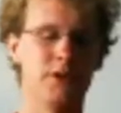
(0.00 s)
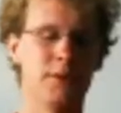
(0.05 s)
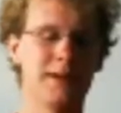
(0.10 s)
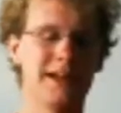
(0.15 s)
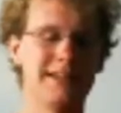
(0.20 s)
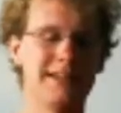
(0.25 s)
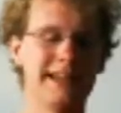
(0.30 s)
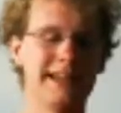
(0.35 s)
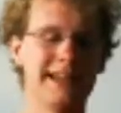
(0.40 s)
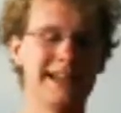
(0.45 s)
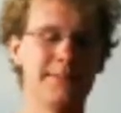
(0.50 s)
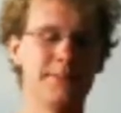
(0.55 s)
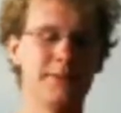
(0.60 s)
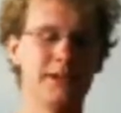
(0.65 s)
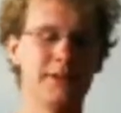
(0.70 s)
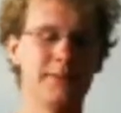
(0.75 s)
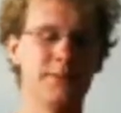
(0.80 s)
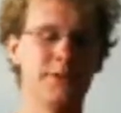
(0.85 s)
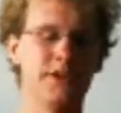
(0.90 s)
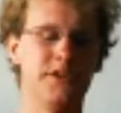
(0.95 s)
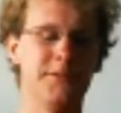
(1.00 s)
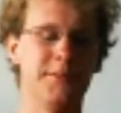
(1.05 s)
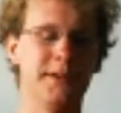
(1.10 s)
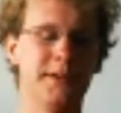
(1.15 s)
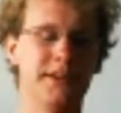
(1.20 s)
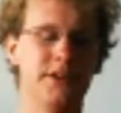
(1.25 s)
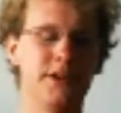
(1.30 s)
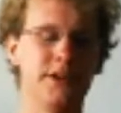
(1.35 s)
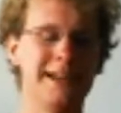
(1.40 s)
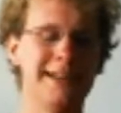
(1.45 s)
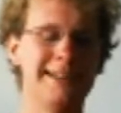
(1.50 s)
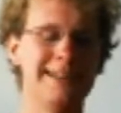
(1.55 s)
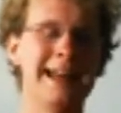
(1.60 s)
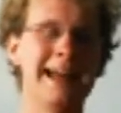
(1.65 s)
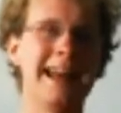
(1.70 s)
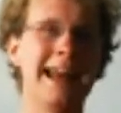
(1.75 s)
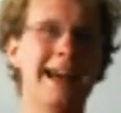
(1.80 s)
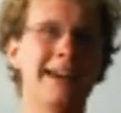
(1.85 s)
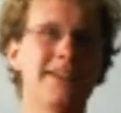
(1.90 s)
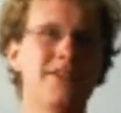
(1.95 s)
So I'm not saying it's bulletproof, but there is
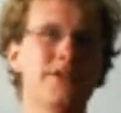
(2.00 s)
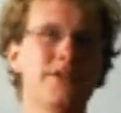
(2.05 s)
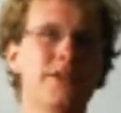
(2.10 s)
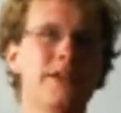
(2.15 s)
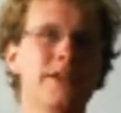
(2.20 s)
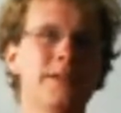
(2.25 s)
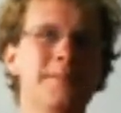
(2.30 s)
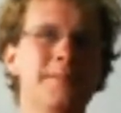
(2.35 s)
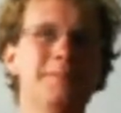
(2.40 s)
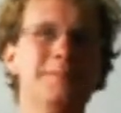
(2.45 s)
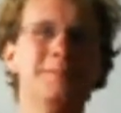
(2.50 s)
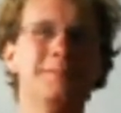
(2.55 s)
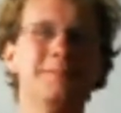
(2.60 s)
that extra